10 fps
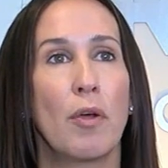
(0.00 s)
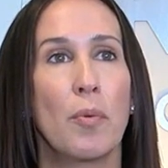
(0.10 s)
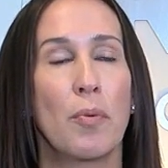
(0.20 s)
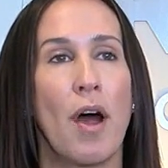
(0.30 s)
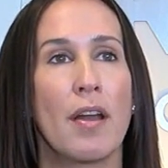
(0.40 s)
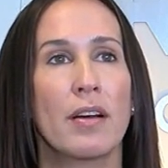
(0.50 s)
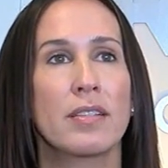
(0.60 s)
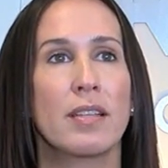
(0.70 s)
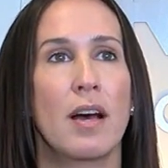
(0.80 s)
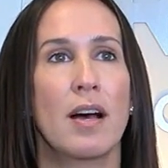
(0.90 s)
loan
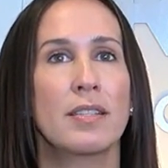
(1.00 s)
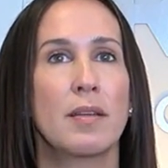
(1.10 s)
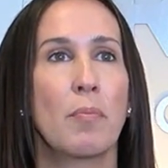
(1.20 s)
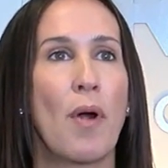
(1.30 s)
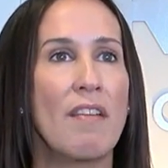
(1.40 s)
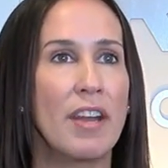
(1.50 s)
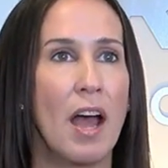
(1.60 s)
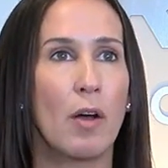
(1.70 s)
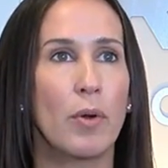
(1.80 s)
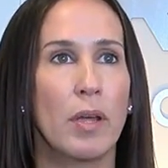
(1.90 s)
products, uh, some private
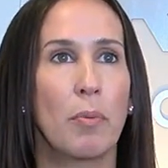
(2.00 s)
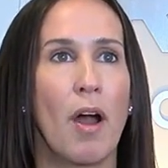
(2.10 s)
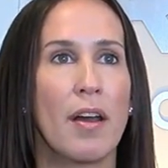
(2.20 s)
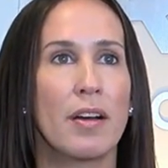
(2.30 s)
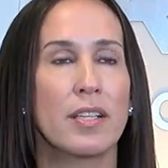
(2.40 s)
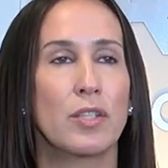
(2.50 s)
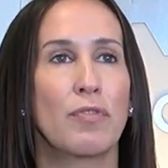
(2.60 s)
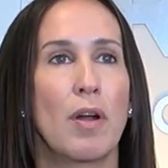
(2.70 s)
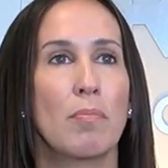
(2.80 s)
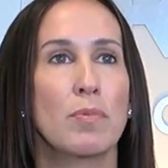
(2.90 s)
equity products
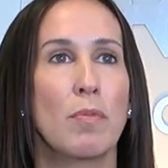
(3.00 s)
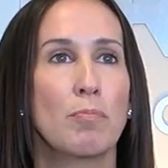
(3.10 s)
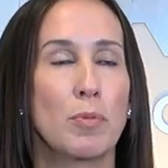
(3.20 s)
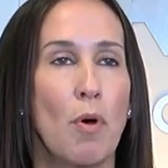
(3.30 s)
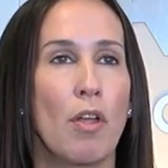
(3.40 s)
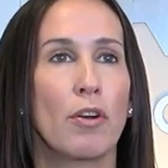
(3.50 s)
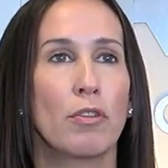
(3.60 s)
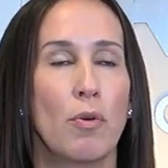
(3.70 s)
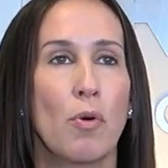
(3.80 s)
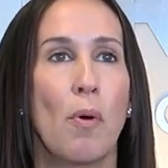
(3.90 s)
from
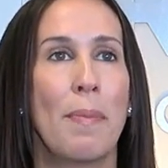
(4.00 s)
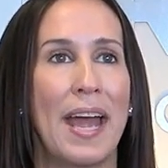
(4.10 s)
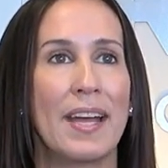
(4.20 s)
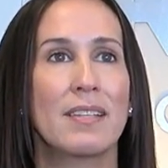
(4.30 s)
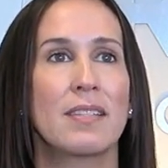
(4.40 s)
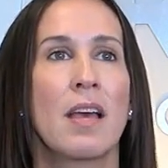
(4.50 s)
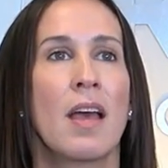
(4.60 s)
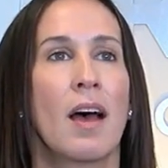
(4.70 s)
smaller local banks.